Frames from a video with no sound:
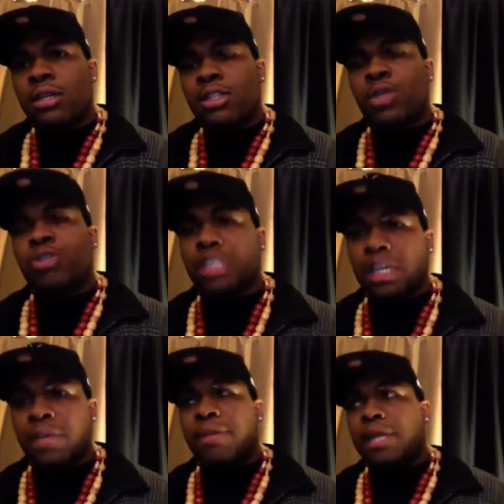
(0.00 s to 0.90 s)
So she
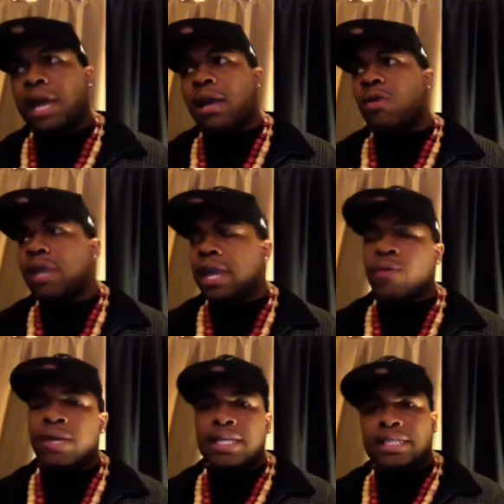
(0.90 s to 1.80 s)
can be like, okay,
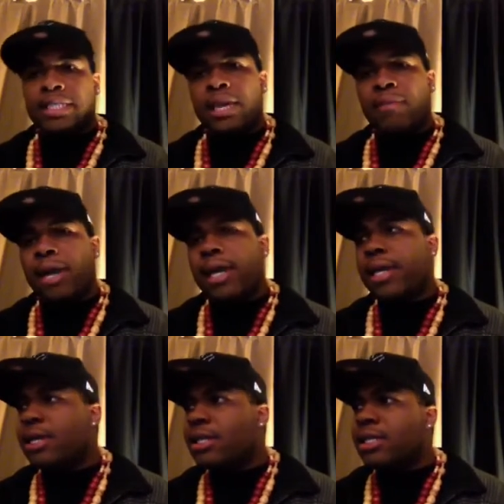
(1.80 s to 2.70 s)
well he said my
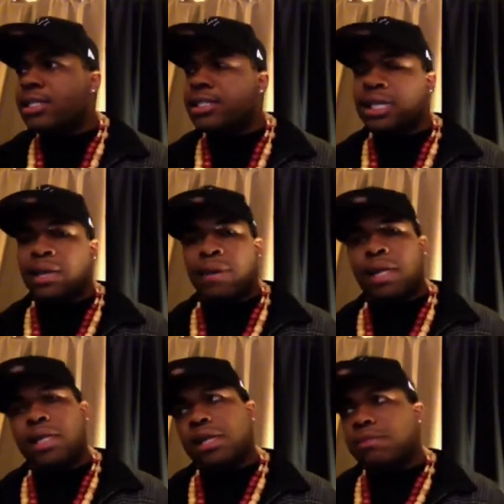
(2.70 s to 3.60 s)
hair, he said my
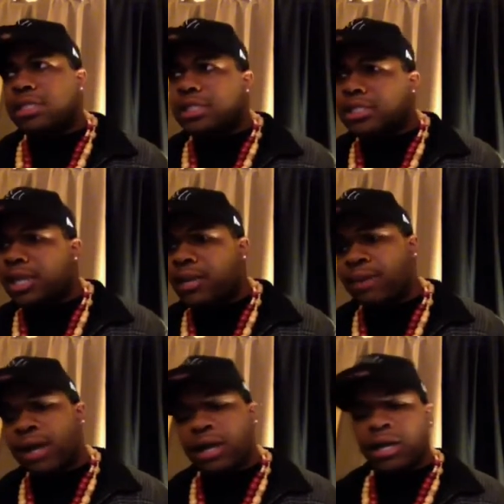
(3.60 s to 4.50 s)
lips, he said
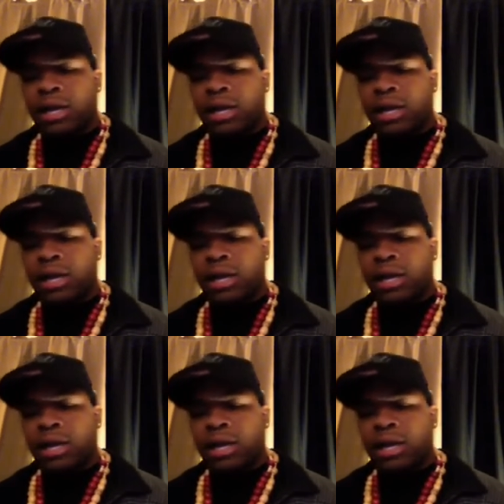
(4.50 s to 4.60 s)
my